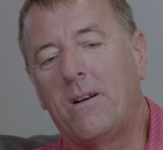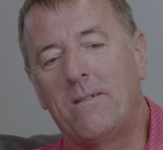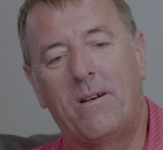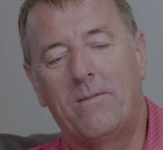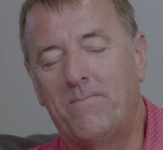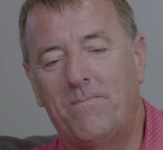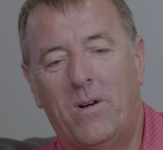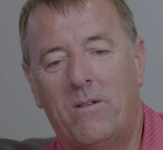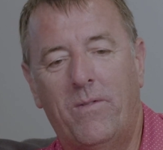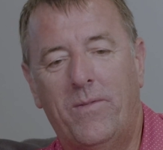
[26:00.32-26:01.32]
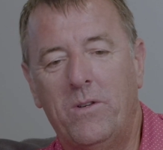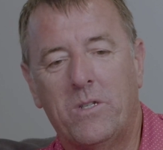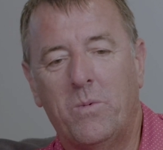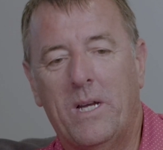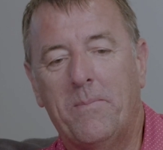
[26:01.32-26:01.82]
yes, I
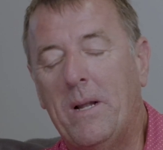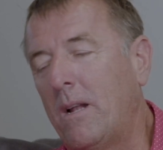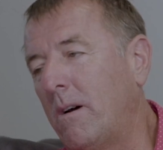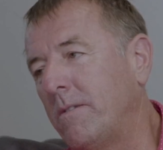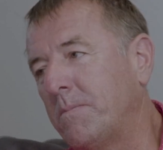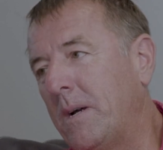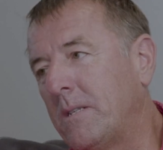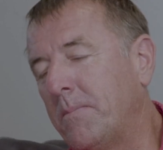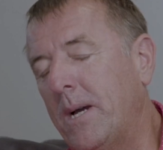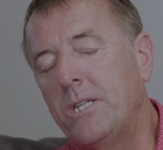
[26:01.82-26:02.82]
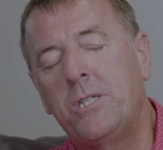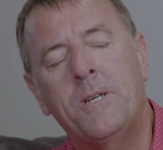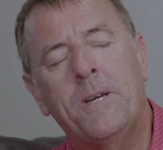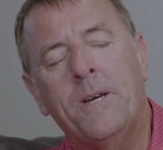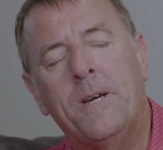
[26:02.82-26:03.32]
refused to wear the Black Lives Matter
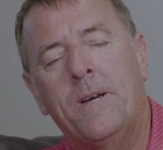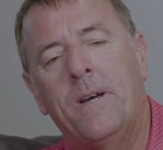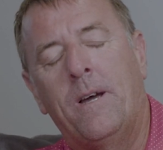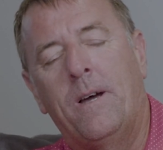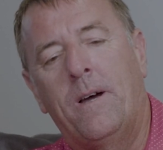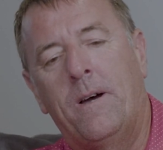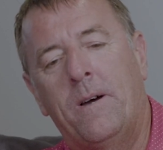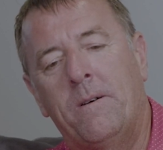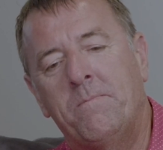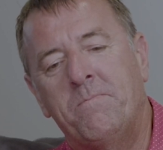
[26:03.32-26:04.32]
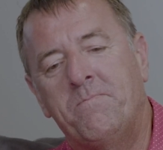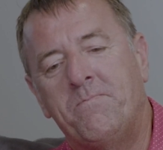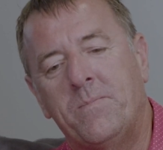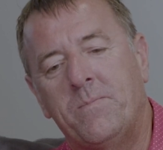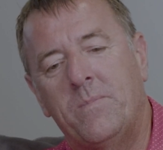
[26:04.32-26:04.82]
badge.
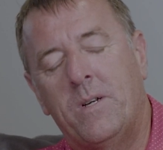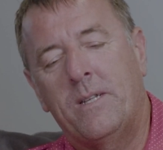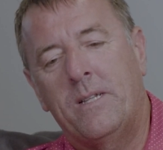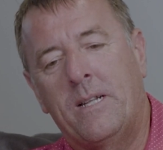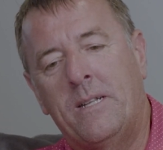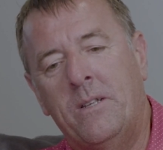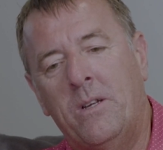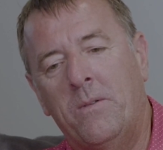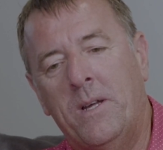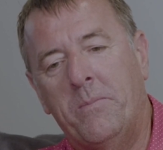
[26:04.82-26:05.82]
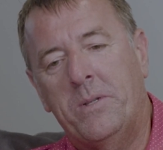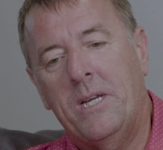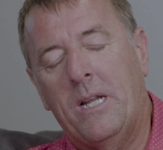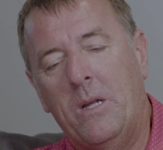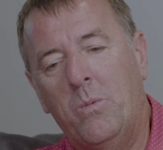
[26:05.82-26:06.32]
I think that didn't go
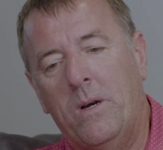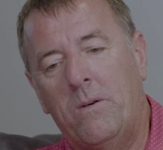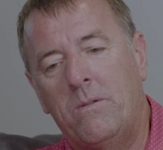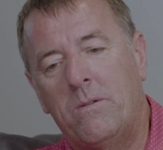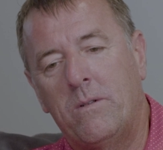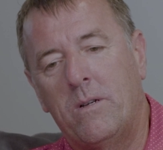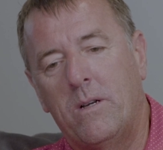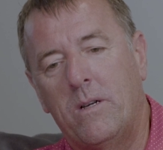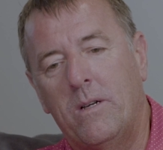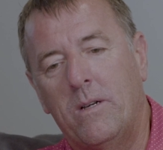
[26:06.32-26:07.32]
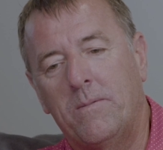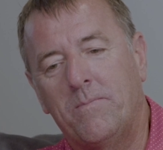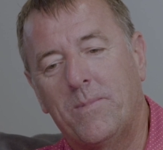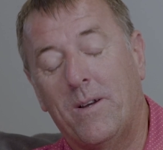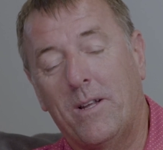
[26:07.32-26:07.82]
down particularly well,
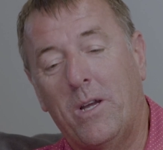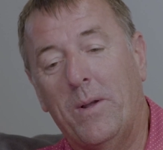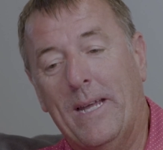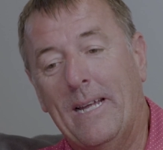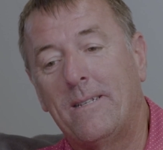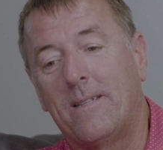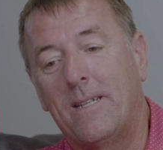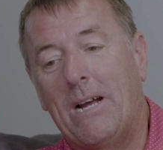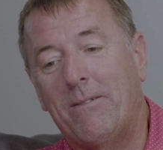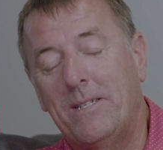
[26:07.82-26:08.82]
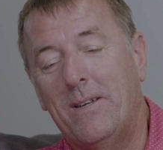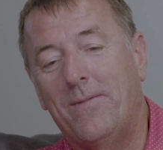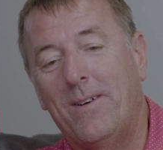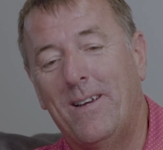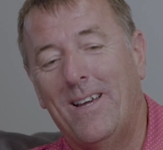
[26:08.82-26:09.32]
kind of going against the
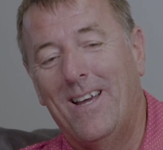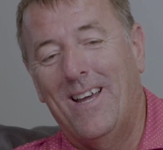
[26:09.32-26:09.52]
narrative.